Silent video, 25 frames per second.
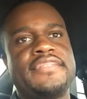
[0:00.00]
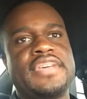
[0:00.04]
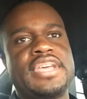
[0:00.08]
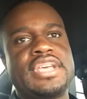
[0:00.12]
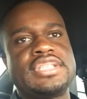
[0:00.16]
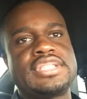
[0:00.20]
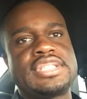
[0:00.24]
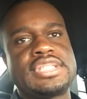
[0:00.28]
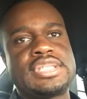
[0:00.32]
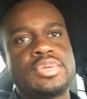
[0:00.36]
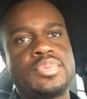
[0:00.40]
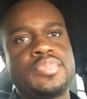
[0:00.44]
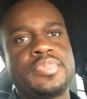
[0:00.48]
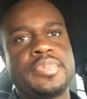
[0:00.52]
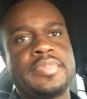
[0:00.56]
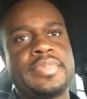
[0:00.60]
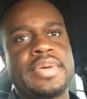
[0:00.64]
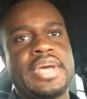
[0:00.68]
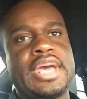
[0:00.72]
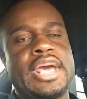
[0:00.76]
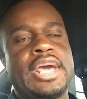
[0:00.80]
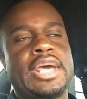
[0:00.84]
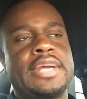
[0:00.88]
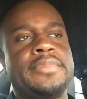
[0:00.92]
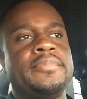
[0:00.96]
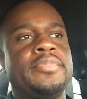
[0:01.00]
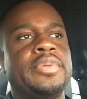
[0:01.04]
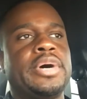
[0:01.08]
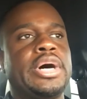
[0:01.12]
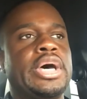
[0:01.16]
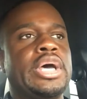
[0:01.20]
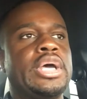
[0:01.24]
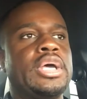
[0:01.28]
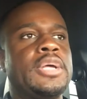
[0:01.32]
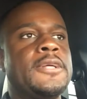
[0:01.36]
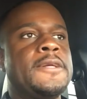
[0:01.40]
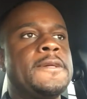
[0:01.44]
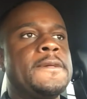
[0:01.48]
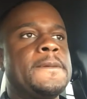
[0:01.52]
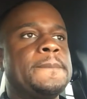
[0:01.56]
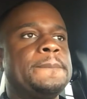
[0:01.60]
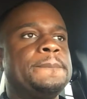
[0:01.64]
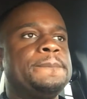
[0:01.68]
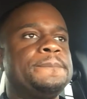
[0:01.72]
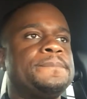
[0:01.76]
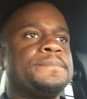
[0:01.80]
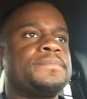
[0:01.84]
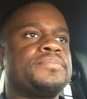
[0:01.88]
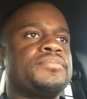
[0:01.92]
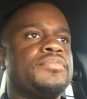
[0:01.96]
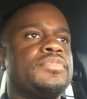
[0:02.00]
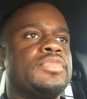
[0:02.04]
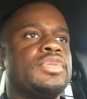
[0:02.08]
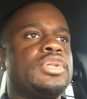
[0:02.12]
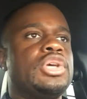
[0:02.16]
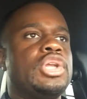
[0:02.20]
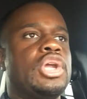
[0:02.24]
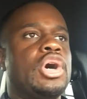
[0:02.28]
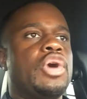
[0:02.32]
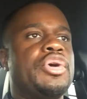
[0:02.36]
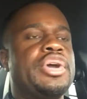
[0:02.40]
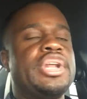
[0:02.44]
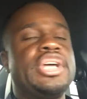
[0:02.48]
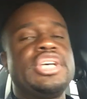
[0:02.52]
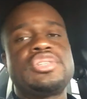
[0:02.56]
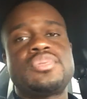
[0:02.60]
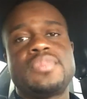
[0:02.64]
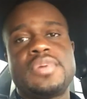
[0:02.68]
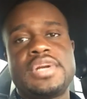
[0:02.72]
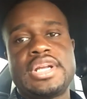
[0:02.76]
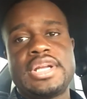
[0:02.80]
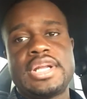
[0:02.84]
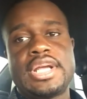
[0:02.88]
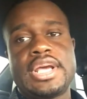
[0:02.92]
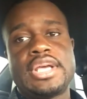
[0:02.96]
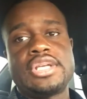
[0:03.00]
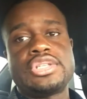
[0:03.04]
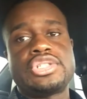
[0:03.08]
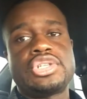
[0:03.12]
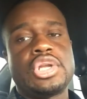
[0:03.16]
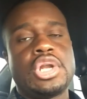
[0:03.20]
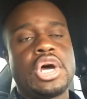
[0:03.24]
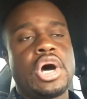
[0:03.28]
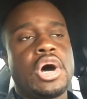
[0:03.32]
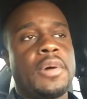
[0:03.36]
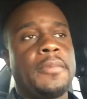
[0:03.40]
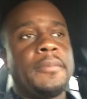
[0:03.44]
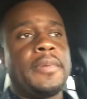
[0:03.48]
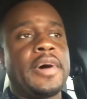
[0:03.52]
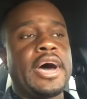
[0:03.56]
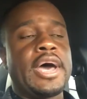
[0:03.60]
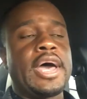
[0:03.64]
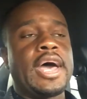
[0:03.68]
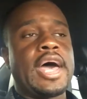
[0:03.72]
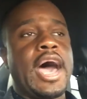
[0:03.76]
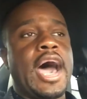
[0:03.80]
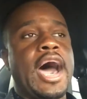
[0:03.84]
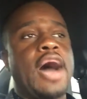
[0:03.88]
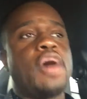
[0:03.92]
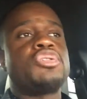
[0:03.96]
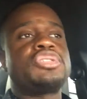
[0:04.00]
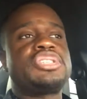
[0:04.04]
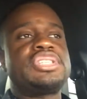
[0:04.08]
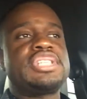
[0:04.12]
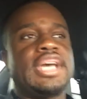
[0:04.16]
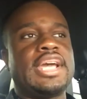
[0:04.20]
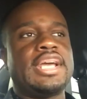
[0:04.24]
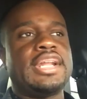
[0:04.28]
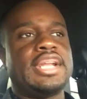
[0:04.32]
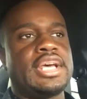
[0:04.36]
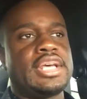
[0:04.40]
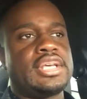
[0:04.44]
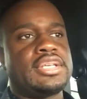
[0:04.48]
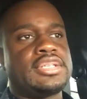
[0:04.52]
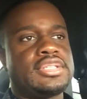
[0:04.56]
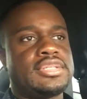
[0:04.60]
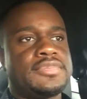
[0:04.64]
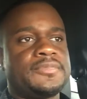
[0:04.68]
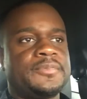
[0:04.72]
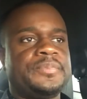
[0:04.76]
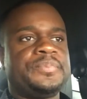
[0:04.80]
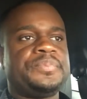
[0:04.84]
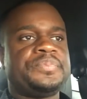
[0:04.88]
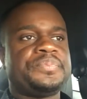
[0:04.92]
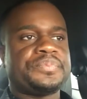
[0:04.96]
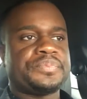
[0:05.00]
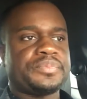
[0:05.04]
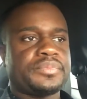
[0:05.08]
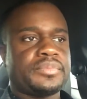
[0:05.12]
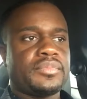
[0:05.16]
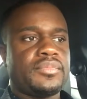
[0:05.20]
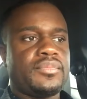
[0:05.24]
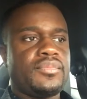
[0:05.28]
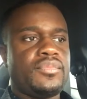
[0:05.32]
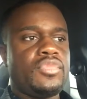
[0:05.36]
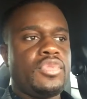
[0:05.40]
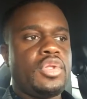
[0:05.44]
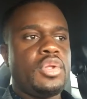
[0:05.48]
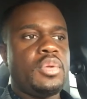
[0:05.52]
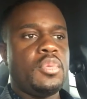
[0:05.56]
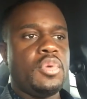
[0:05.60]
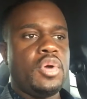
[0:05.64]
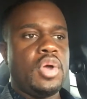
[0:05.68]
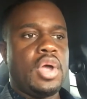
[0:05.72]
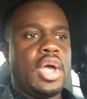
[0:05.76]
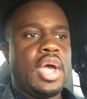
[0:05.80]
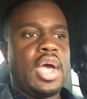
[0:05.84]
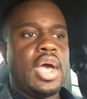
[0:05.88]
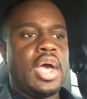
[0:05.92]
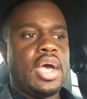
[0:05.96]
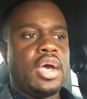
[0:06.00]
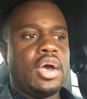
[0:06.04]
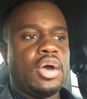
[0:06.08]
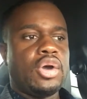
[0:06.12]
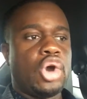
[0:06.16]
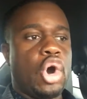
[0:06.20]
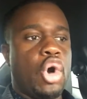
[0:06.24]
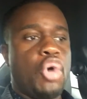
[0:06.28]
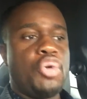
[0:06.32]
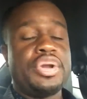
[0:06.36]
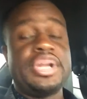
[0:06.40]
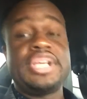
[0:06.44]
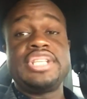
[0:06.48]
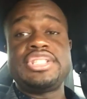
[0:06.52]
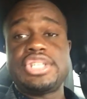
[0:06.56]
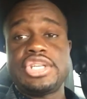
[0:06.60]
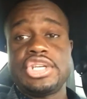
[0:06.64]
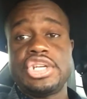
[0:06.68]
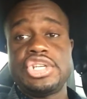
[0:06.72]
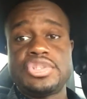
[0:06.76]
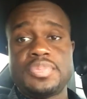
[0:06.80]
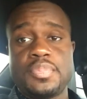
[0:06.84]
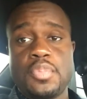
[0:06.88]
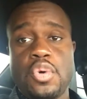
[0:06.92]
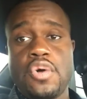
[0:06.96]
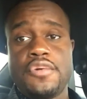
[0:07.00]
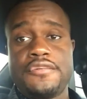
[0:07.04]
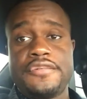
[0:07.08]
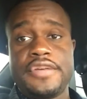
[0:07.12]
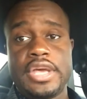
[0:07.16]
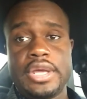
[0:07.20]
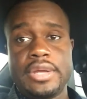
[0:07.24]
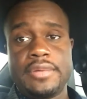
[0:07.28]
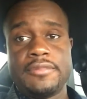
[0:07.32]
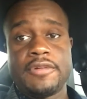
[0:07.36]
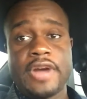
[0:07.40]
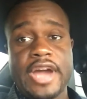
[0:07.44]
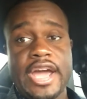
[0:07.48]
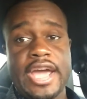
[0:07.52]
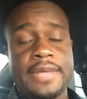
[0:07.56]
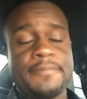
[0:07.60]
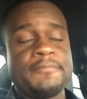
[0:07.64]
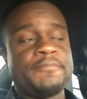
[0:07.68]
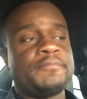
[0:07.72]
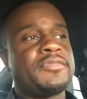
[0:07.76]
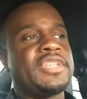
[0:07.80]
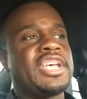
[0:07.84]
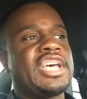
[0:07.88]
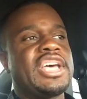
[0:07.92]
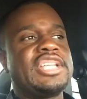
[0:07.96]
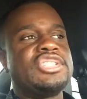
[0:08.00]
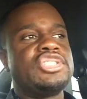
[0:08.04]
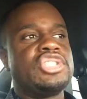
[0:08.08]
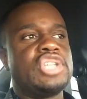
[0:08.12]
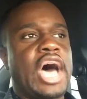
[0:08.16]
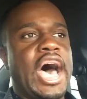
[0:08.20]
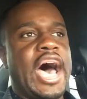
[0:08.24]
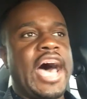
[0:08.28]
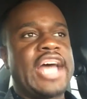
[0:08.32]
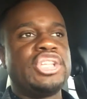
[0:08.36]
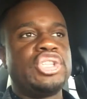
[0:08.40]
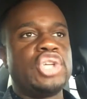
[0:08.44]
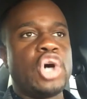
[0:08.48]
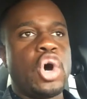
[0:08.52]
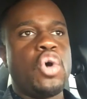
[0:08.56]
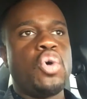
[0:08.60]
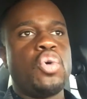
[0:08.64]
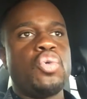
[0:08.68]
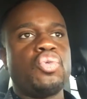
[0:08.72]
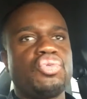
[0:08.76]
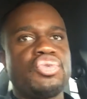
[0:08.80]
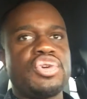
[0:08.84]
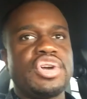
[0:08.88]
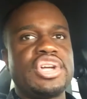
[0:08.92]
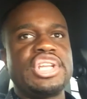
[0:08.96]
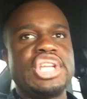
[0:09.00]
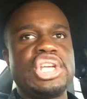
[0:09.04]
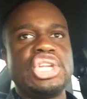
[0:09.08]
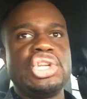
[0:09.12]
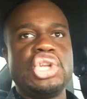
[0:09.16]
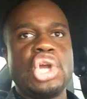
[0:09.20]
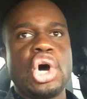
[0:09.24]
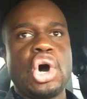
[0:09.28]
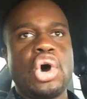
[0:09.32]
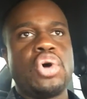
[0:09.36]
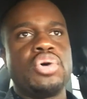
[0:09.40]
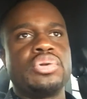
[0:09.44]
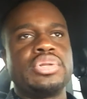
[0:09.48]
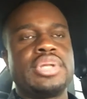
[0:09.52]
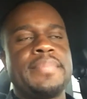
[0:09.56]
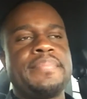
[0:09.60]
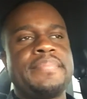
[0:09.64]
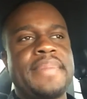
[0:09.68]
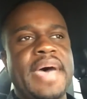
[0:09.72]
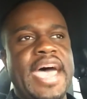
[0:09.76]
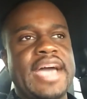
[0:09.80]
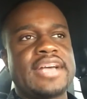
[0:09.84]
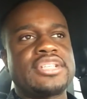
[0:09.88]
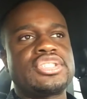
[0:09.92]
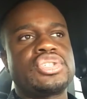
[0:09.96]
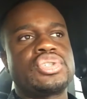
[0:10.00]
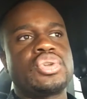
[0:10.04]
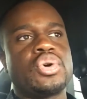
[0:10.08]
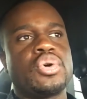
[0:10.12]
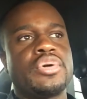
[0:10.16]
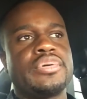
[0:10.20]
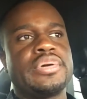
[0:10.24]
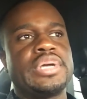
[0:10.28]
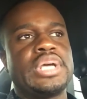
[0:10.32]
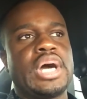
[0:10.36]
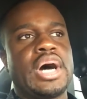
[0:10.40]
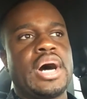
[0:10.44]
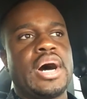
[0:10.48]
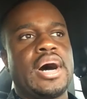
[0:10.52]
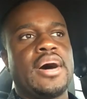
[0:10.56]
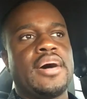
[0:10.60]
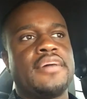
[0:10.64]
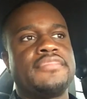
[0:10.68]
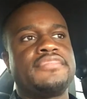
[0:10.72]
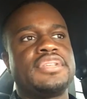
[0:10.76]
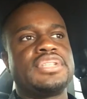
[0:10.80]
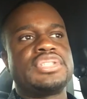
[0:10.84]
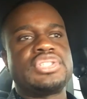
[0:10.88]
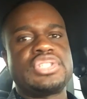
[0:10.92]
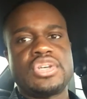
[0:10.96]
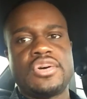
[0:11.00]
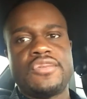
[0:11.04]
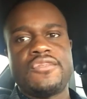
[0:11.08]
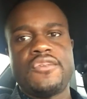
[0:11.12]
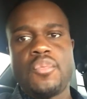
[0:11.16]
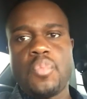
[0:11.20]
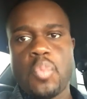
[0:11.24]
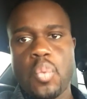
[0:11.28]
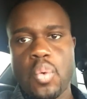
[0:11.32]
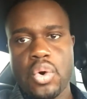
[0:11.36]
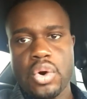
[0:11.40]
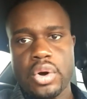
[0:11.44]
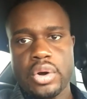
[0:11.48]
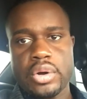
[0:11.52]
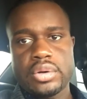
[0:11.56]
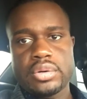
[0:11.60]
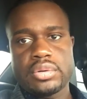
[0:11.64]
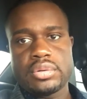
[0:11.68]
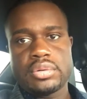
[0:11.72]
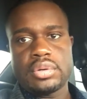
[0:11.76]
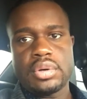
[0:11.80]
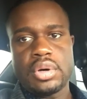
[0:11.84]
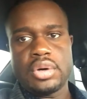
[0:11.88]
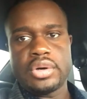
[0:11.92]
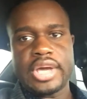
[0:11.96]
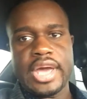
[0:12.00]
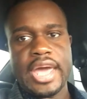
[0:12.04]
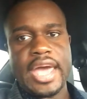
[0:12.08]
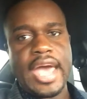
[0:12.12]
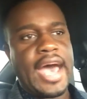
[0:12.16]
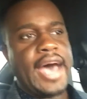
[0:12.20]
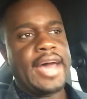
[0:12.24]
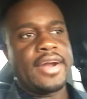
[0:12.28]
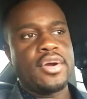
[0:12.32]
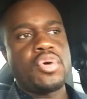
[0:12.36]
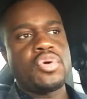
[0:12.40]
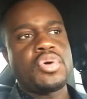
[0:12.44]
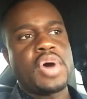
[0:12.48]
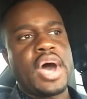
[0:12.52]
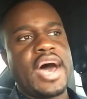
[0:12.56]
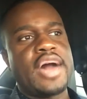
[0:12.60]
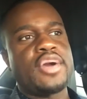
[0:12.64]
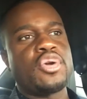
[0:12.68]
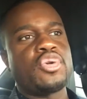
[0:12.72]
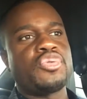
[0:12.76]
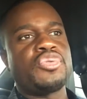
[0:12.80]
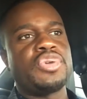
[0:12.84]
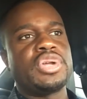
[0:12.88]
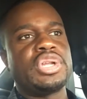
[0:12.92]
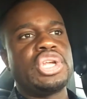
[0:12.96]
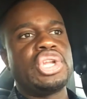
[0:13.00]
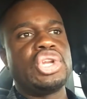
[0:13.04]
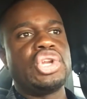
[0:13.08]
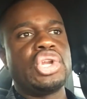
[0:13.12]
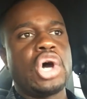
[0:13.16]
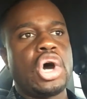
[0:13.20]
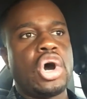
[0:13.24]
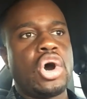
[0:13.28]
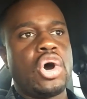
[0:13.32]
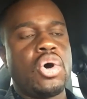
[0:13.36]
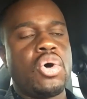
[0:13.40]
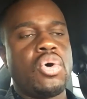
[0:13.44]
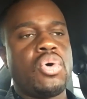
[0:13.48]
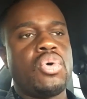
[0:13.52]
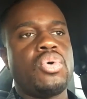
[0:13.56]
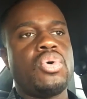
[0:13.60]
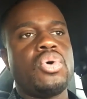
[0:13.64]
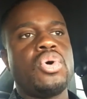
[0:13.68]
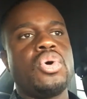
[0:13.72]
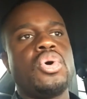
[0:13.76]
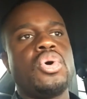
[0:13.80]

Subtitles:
v Superman, but, you know, it is what it is, you know? But I'll say this. Going into this movie, right, I don't really know the backstory of the Civil War, okay? I don't really know